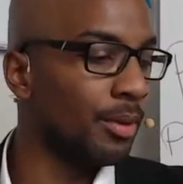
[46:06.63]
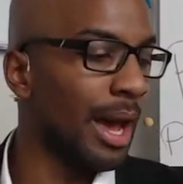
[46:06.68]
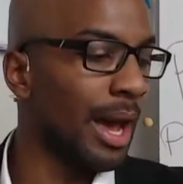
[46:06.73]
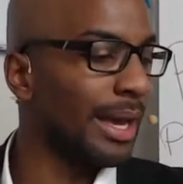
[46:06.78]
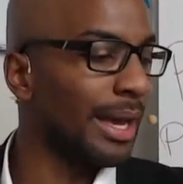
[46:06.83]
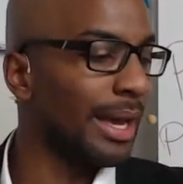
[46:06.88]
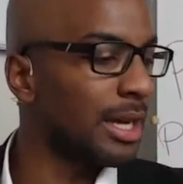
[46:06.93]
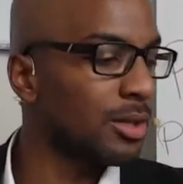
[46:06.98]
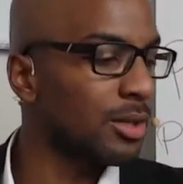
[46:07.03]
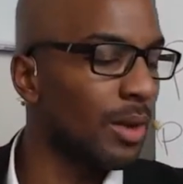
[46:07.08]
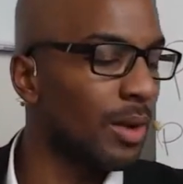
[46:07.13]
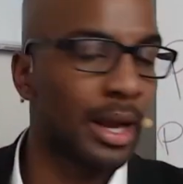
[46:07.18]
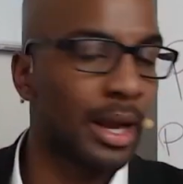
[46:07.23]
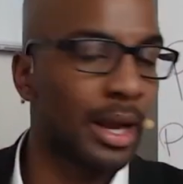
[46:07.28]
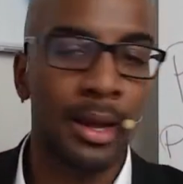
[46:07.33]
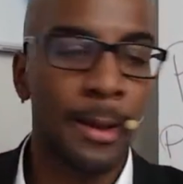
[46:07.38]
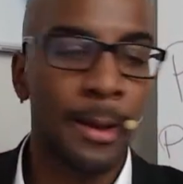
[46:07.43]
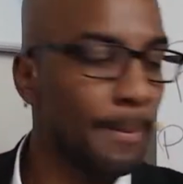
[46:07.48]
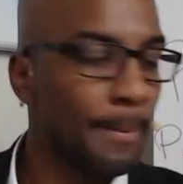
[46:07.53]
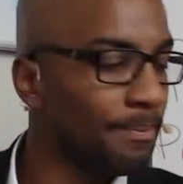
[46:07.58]
Hey, guess what?
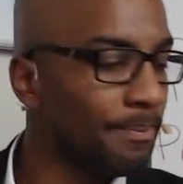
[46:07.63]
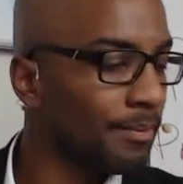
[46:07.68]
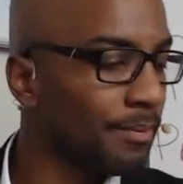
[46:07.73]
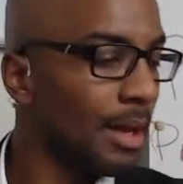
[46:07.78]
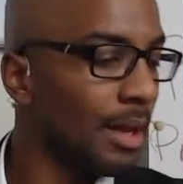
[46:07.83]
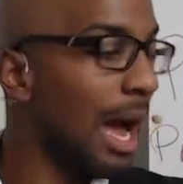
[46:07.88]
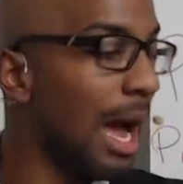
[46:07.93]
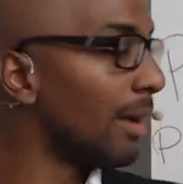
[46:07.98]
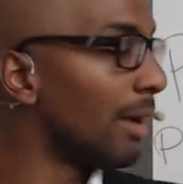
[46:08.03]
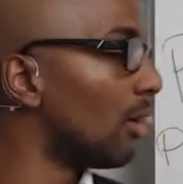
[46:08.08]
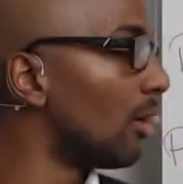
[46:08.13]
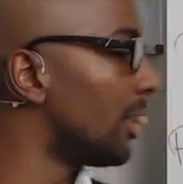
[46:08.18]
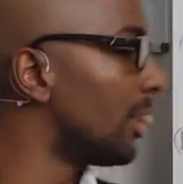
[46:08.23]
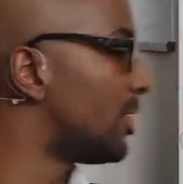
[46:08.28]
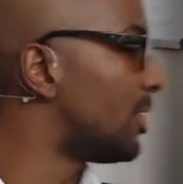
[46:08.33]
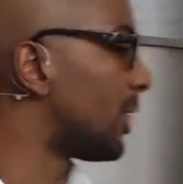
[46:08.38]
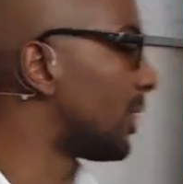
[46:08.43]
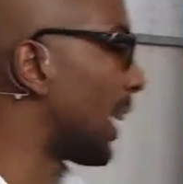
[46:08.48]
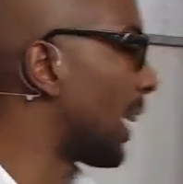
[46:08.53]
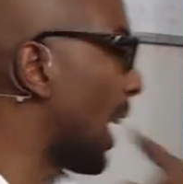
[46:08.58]
I know that
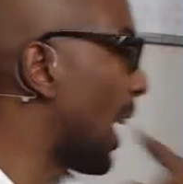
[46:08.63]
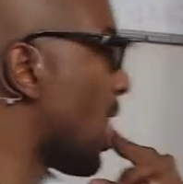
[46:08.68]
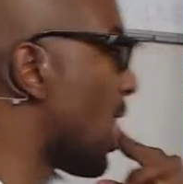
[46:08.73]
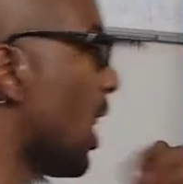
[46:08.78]
you can,